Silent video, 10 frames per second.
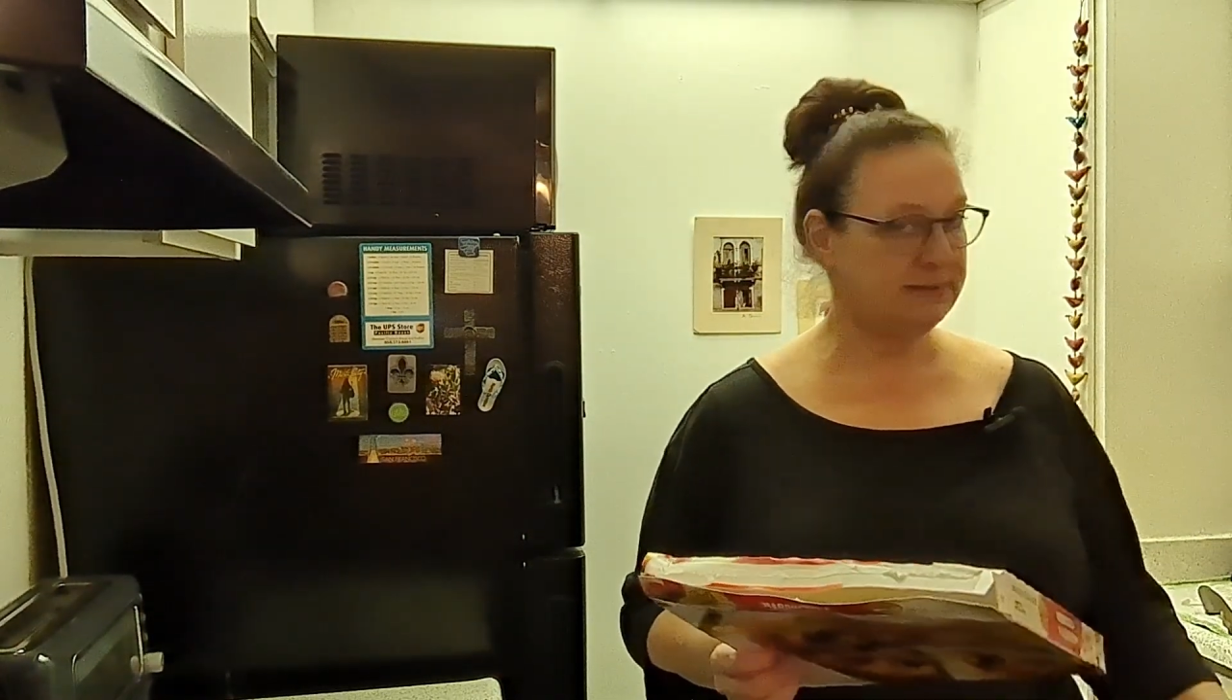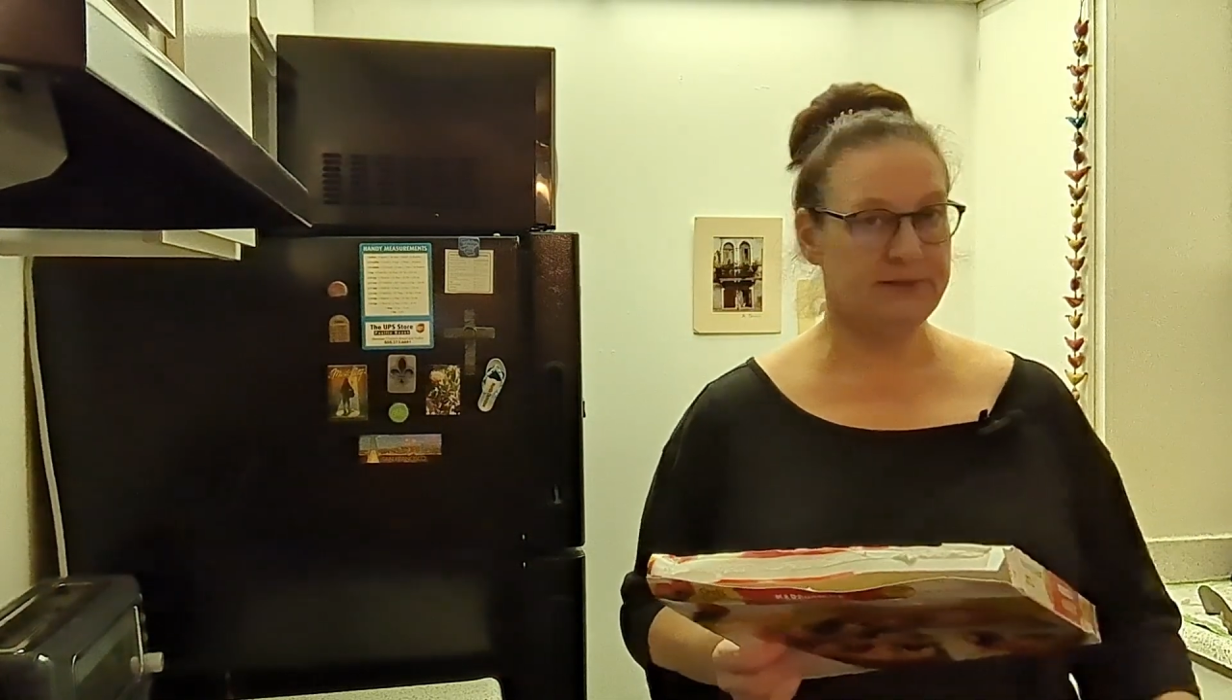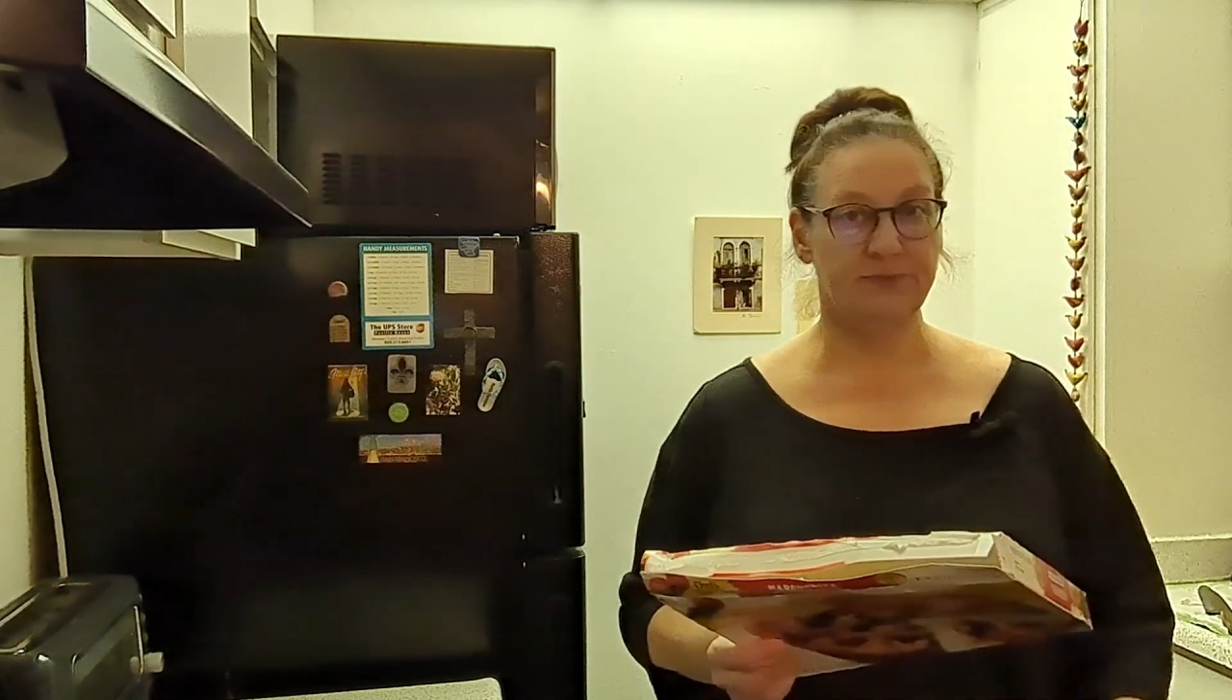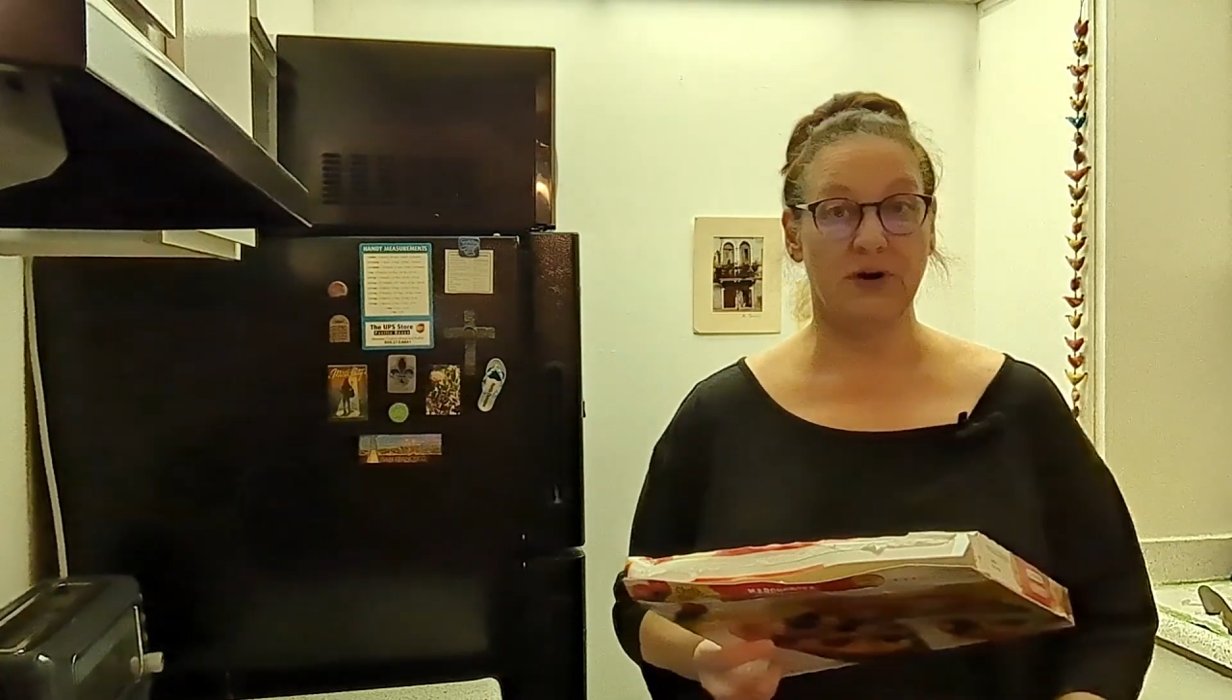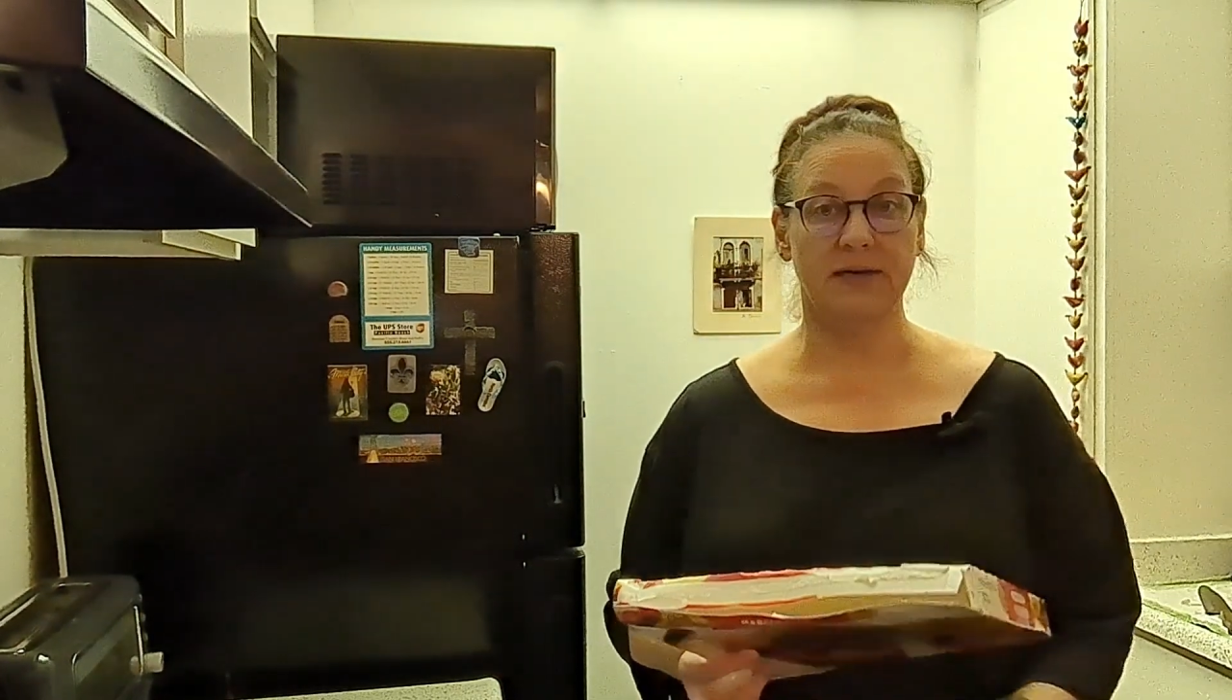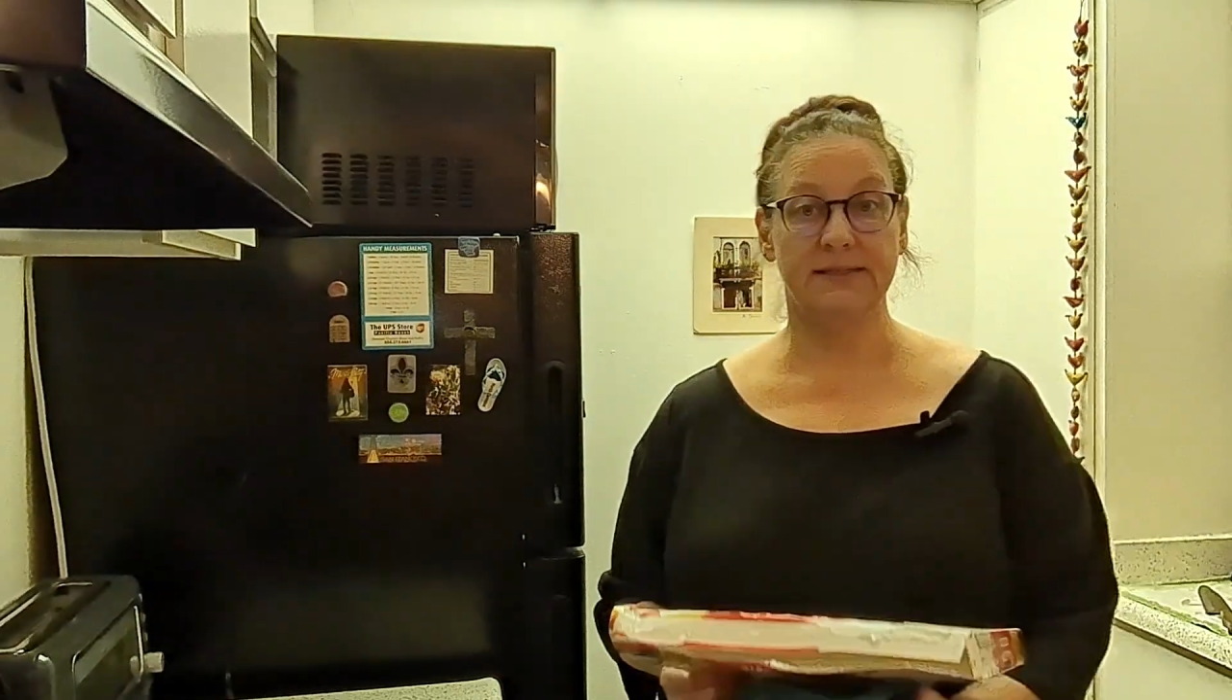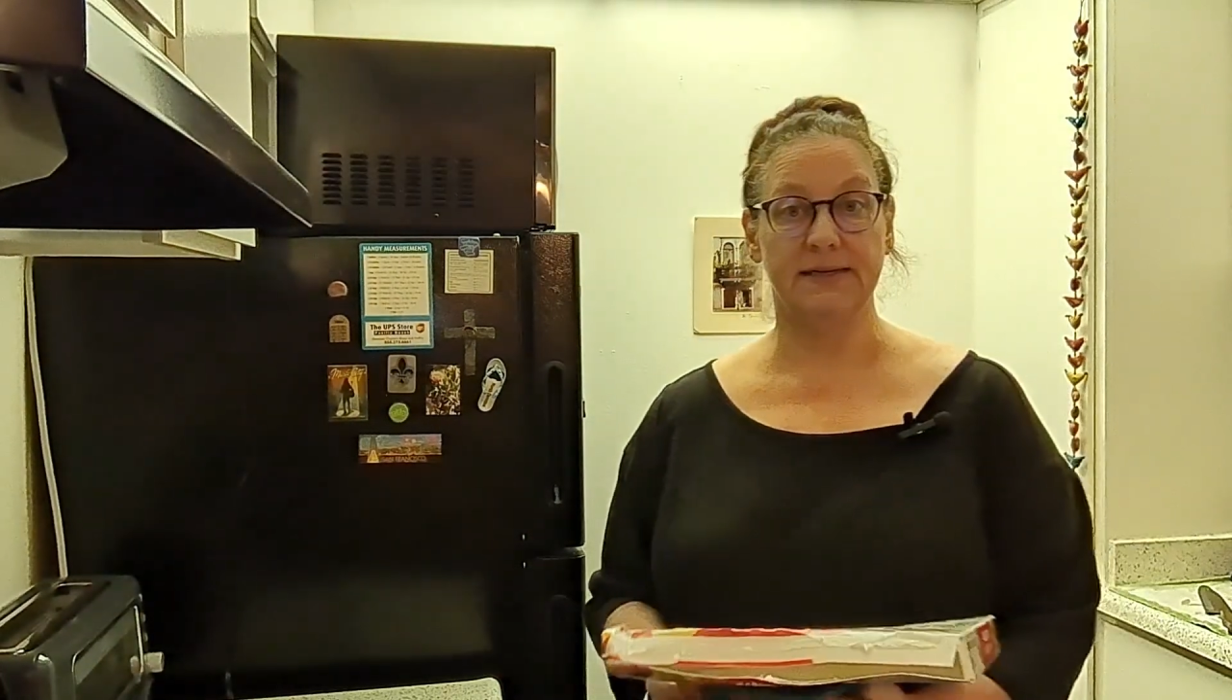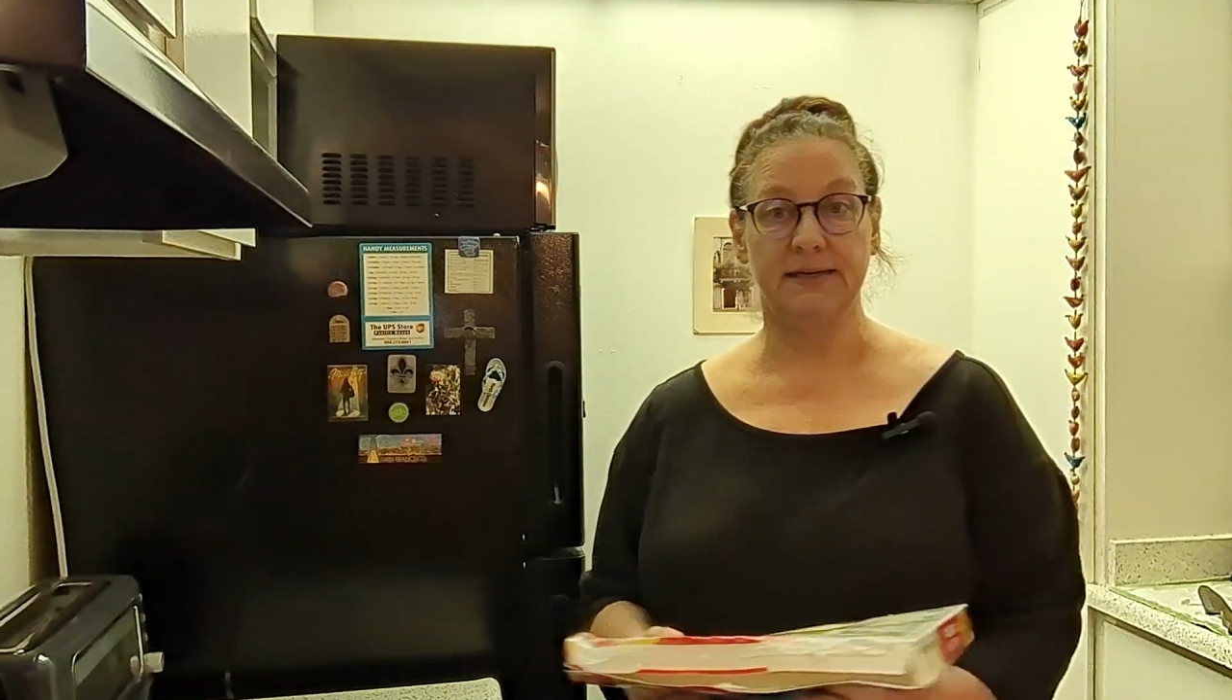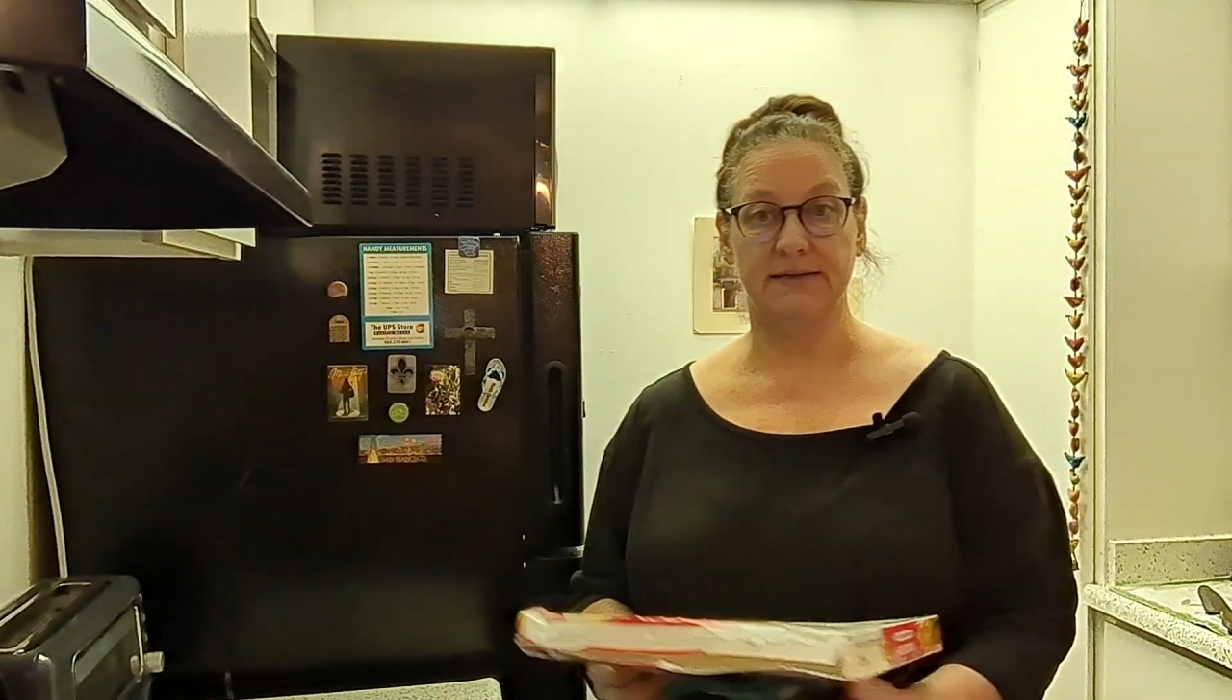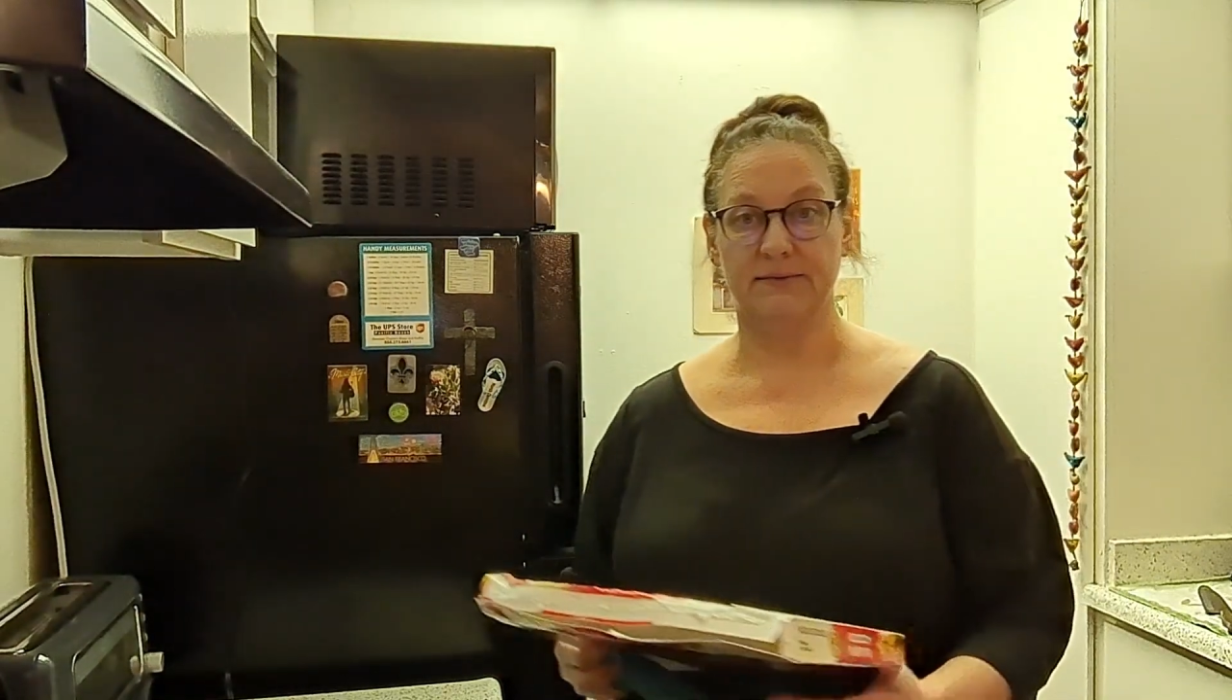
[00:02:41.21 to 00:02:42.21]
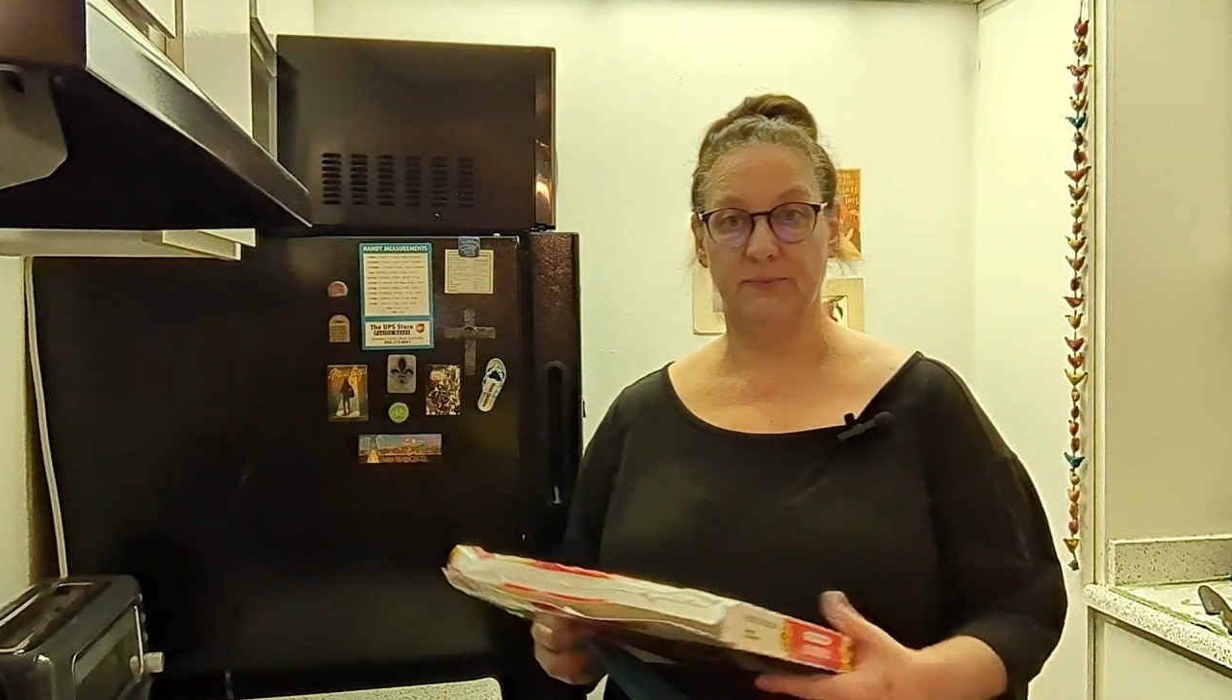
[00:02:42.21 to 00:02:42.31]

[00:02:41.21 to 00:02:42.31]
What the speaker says: defrosting